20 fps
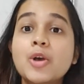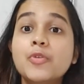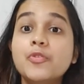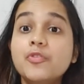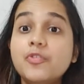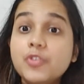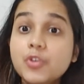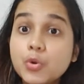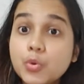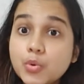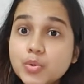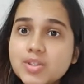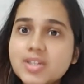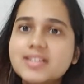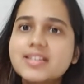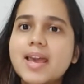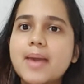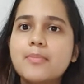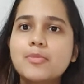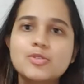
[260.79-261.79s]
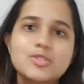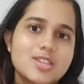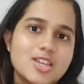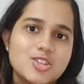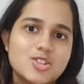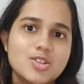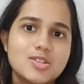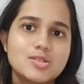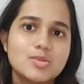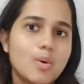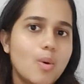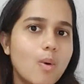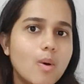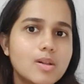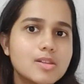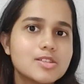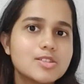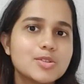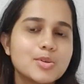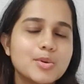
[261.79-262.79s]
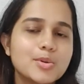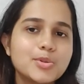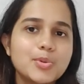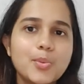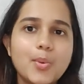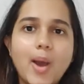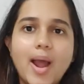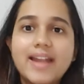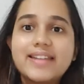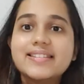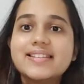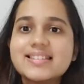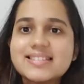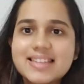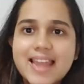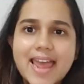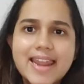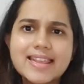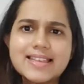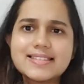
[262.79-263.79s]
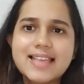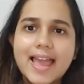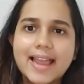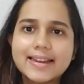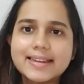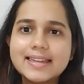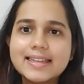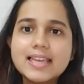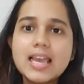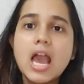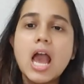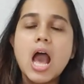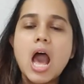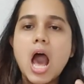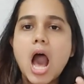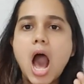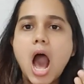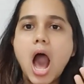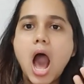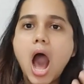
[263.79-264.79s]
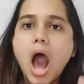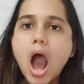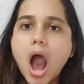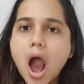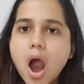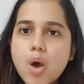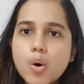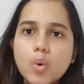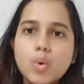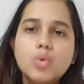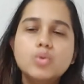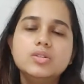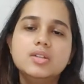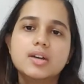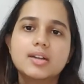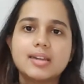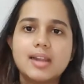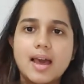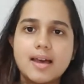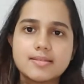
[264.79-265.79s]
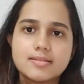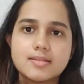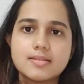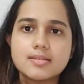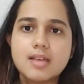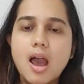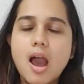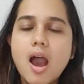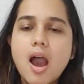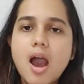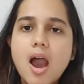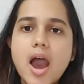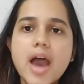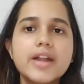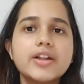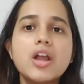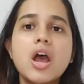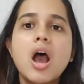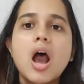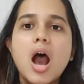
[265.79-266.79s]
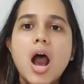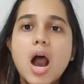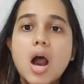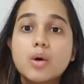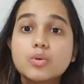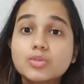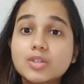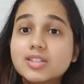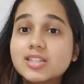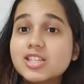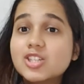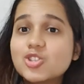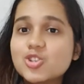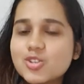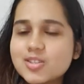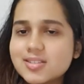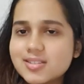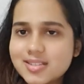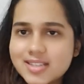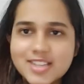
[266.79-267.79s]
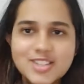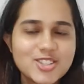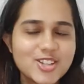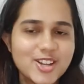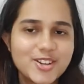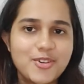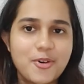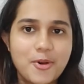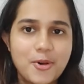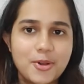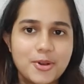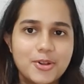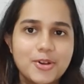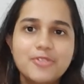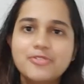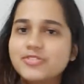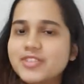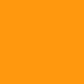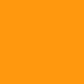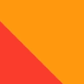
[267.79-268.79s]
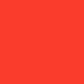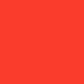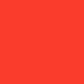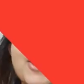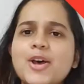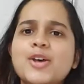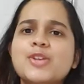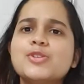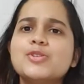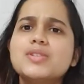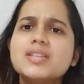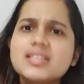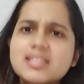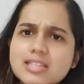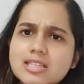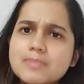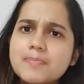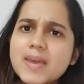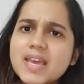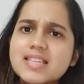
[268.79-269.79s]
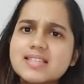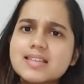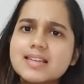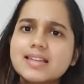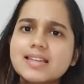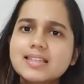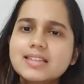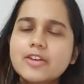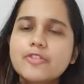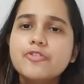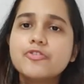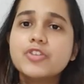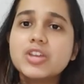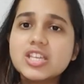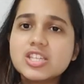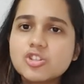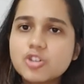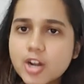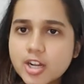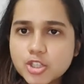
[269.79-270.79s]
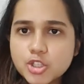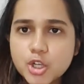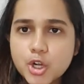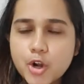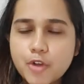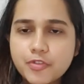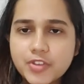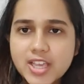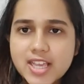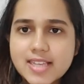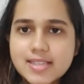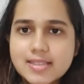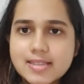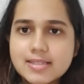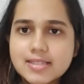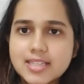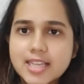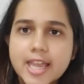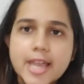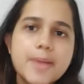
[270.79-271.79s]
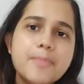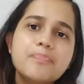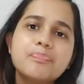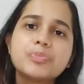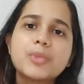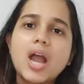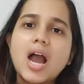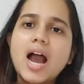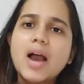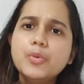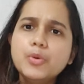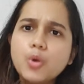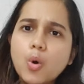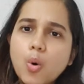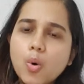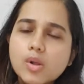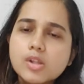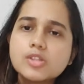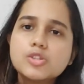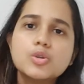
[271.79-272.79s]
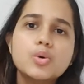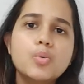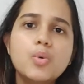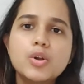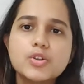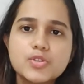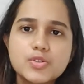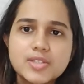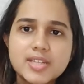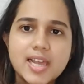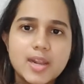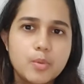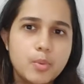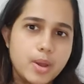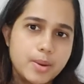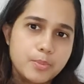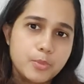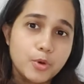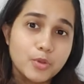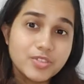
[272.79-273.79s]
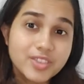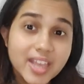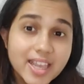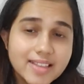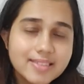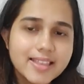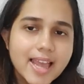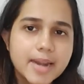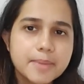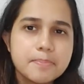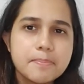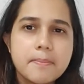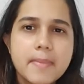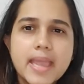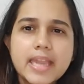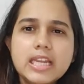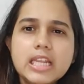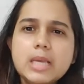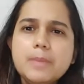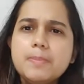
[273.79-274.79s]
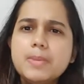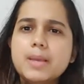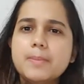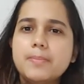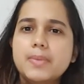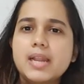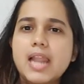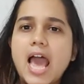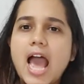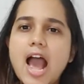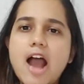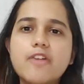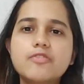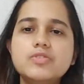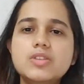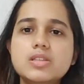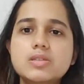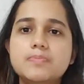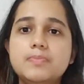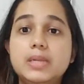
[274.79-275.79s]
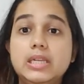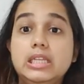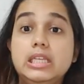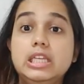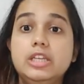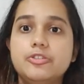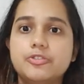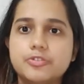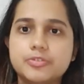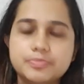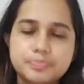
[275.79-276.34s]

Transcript: view the demo sessions also to understand exactly how the classes are, how the teachers teach, and all of that. So this is basically the fee structure of ACCA. I would also want to tell one more thing, that many people have this belief